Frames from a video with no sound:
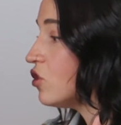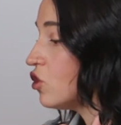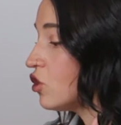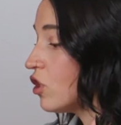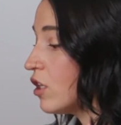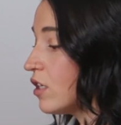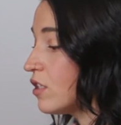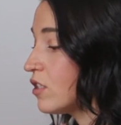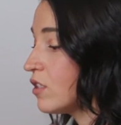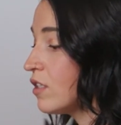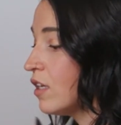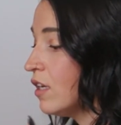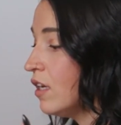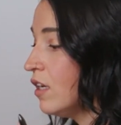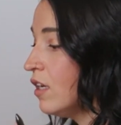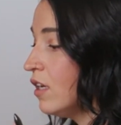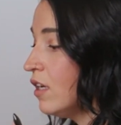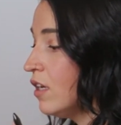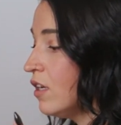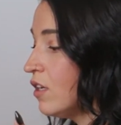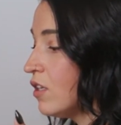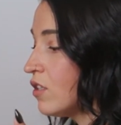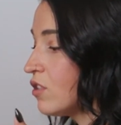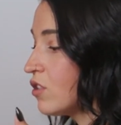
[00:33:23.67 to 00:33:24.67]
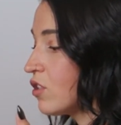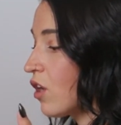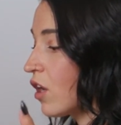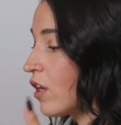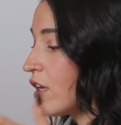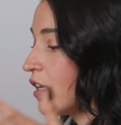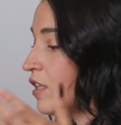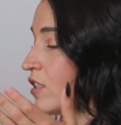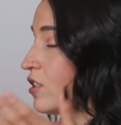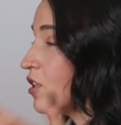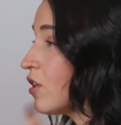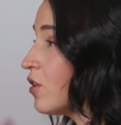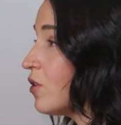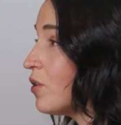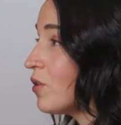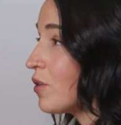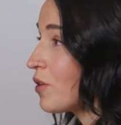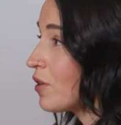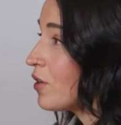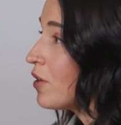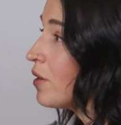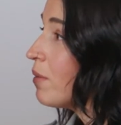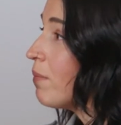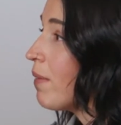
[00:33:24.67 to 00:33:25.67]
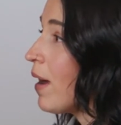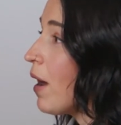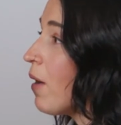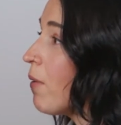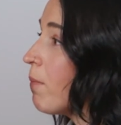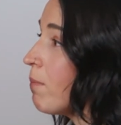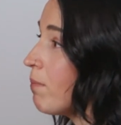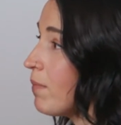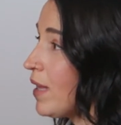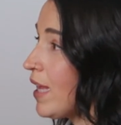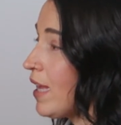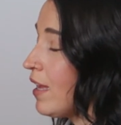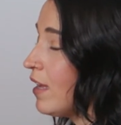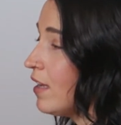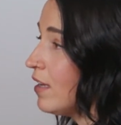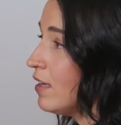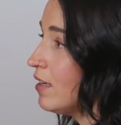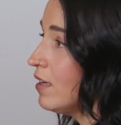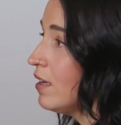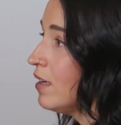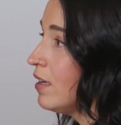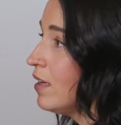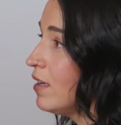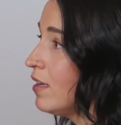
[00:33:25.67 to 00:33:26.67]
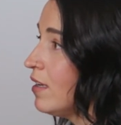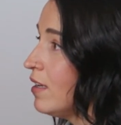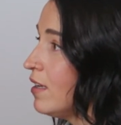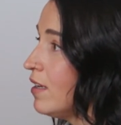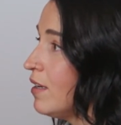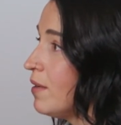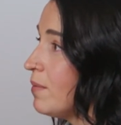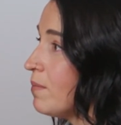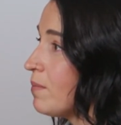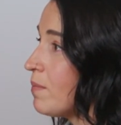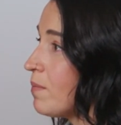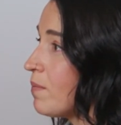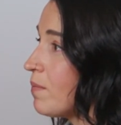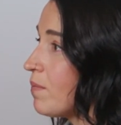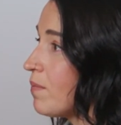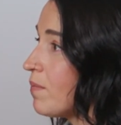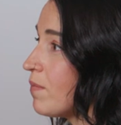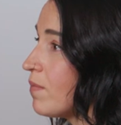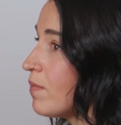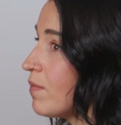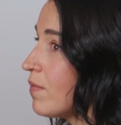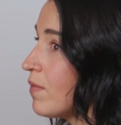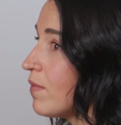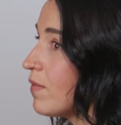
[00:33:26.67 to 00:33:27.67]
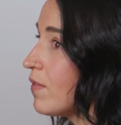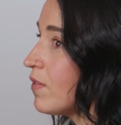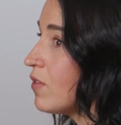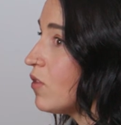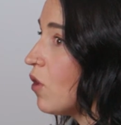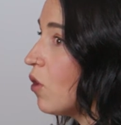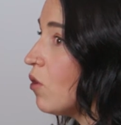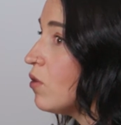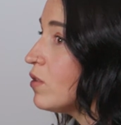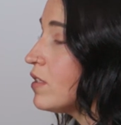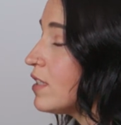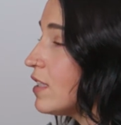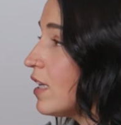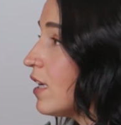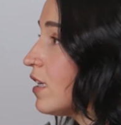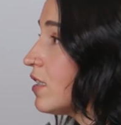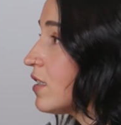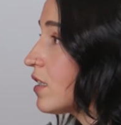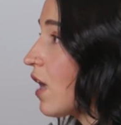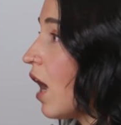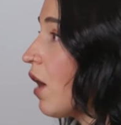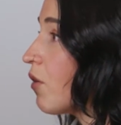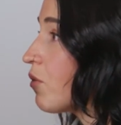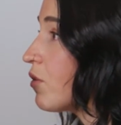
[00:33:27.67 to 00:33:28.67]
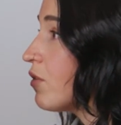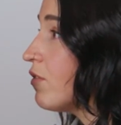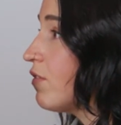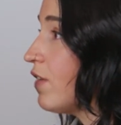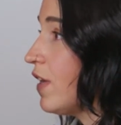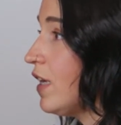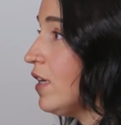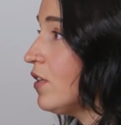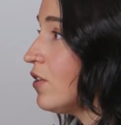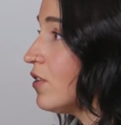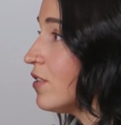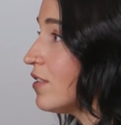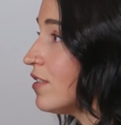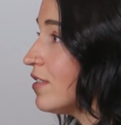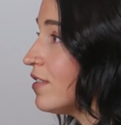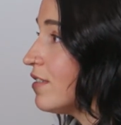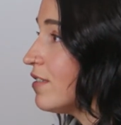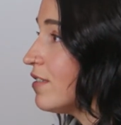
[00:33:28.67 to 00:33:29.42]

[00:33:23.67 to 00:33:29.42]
just started to learn about me, those things got revealed.